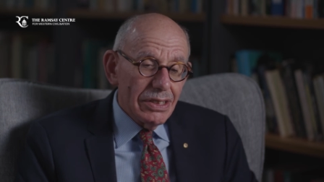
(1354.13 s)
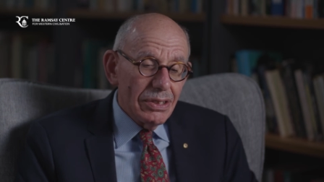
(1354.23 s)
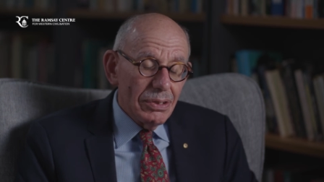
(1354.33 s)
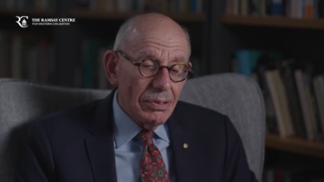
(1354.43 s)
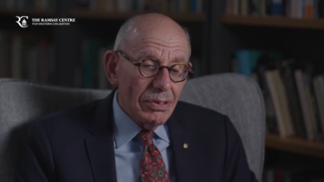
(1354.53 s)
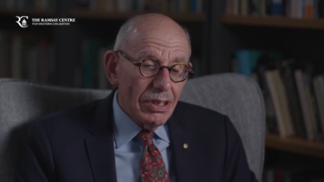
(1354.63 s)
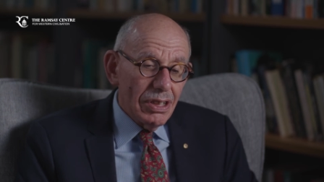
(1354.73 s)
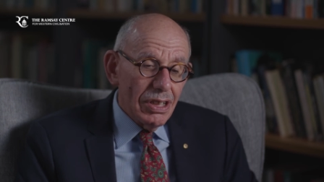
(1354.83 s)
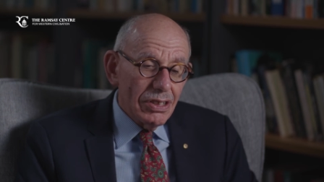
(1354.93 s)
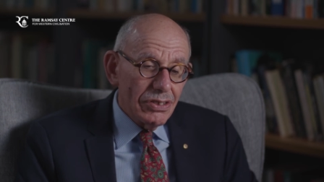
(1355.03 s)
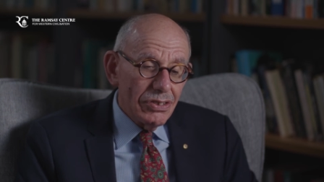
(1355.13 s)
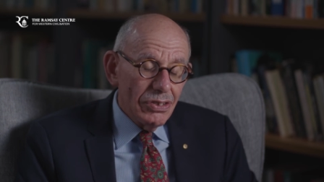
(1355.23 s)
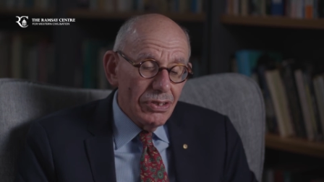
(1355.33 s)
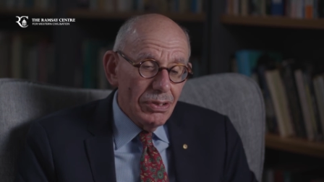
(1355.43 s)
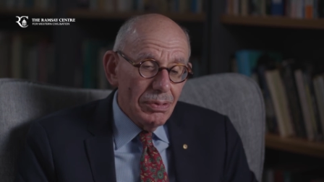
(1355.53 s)
to
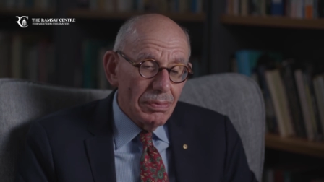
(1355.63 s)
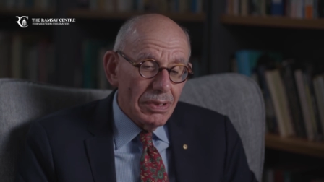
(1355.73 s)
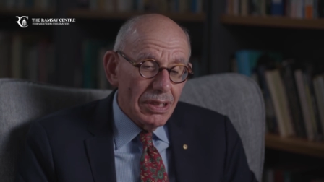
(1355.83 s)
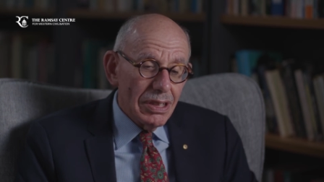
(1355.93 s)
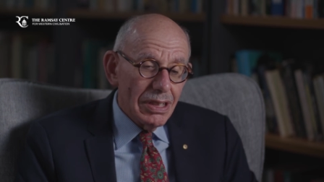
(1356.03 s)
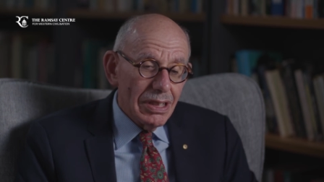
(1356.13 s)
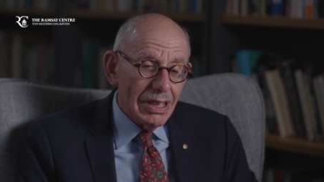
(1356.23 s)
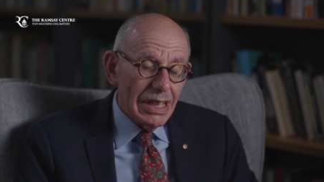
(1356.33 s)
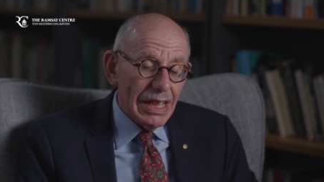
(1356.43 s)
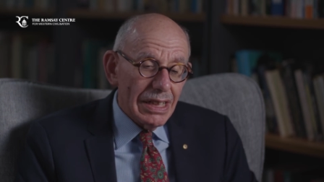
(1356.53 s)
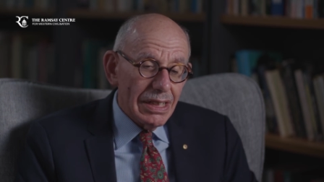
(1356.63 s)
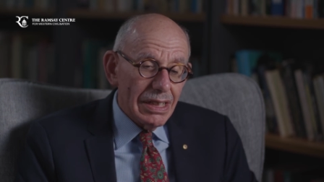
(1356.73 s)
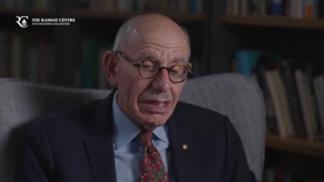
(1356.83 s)
assume that